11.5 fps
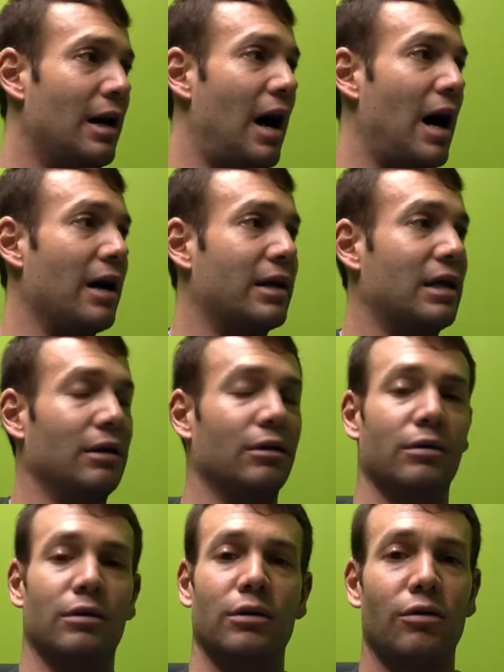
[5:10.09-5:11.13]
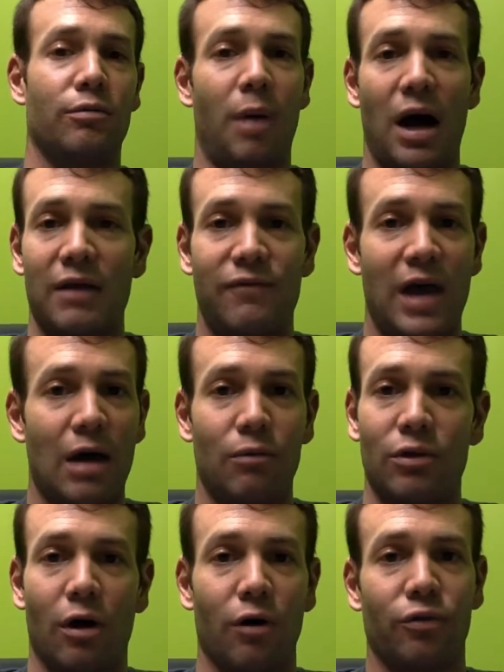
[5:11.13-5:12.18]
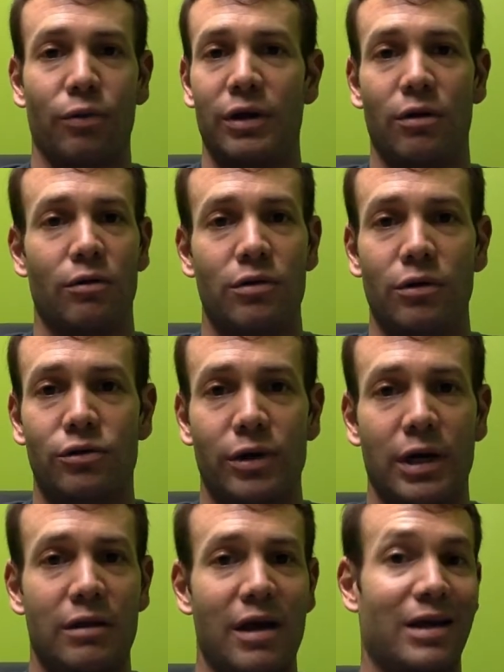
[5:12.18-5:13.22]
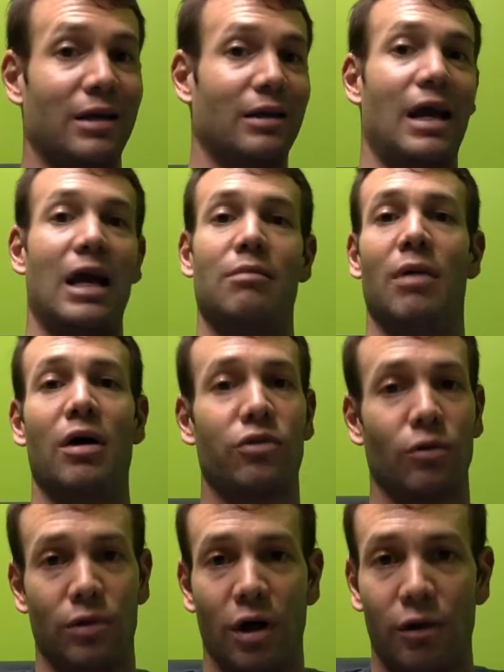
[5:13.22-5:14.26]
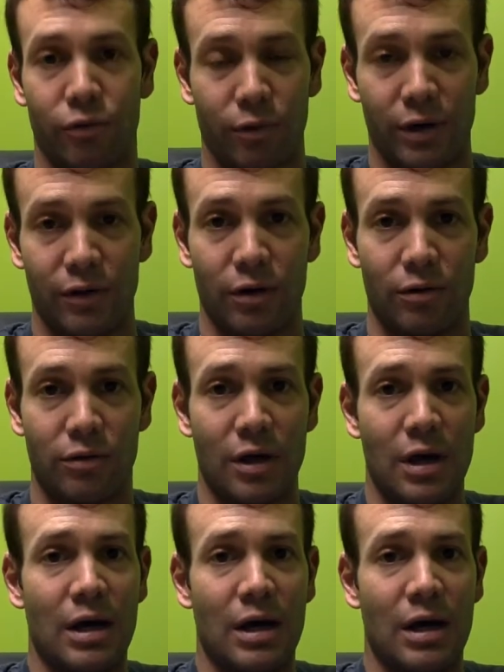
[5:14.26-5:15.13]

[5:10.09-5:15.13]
I can lose body fat with all three of those nutrients. I can gain muscle with all three of those.